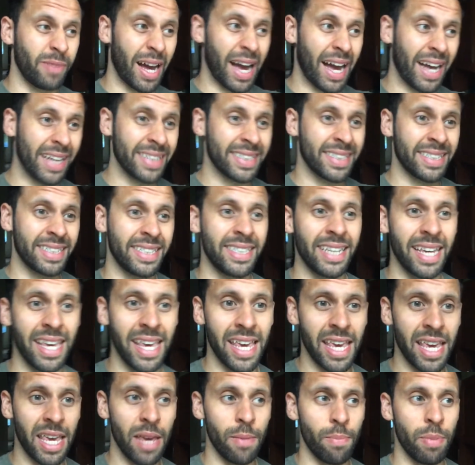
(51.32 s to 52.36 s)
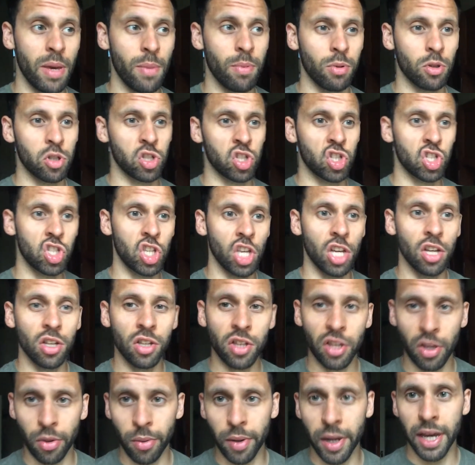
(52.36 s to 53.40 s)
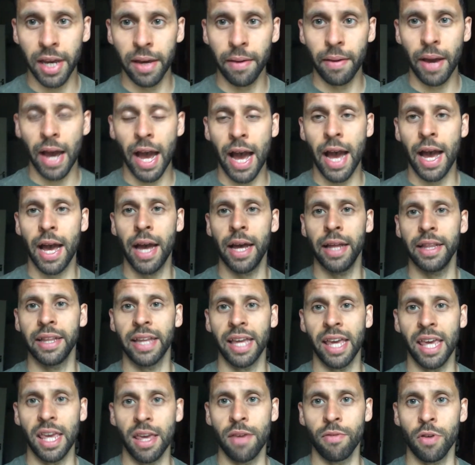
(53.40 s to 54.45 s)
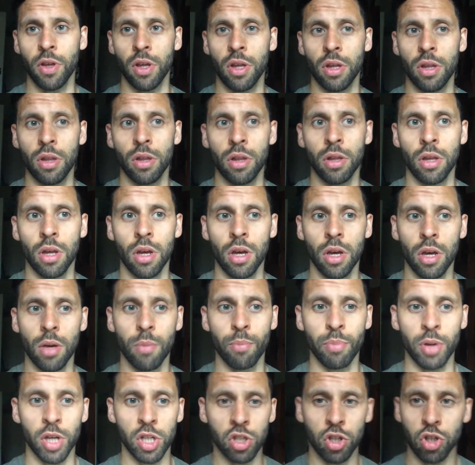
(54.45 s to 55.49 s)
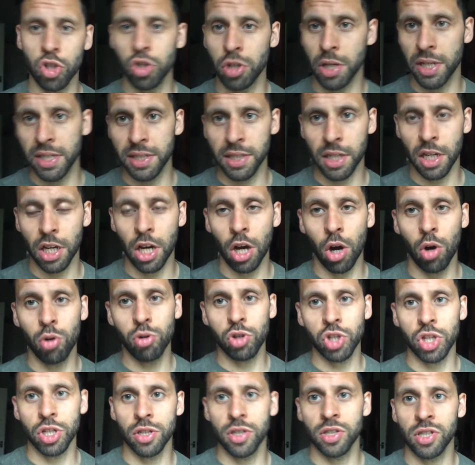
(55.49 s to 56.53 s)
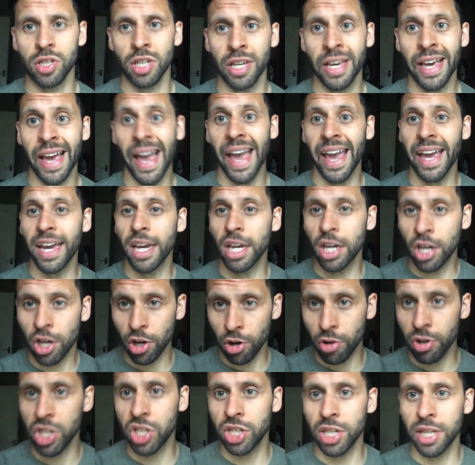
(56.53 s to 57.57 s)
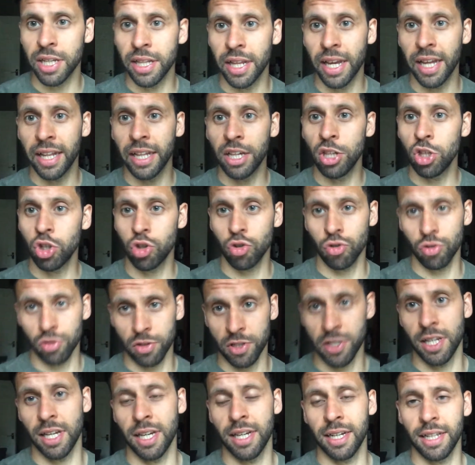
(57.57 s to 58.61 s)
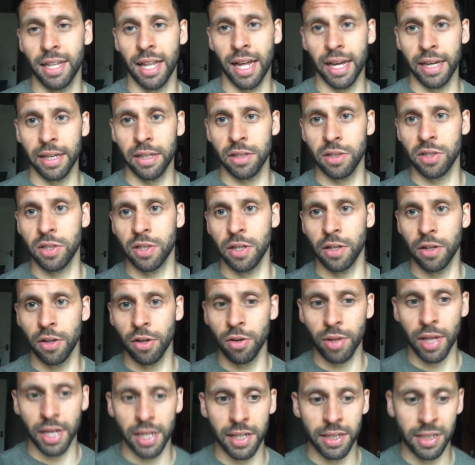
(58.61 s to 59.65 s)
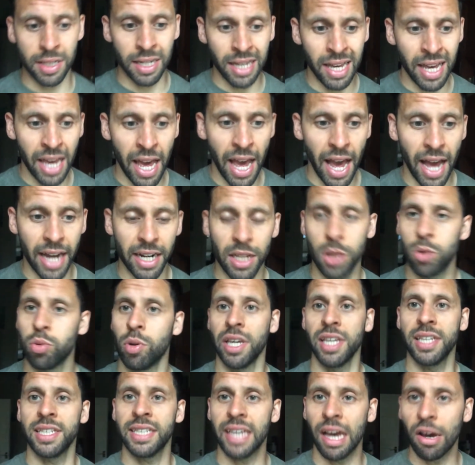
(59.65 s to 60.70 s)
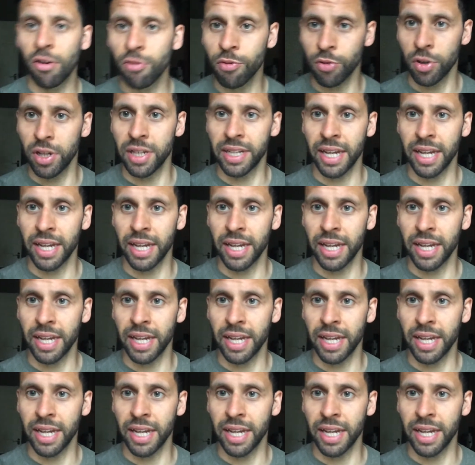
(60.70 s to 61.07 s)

I see people still doing it, and even personal trainers and coaches encouraging and instructing clients to do this. And it's when you set up for a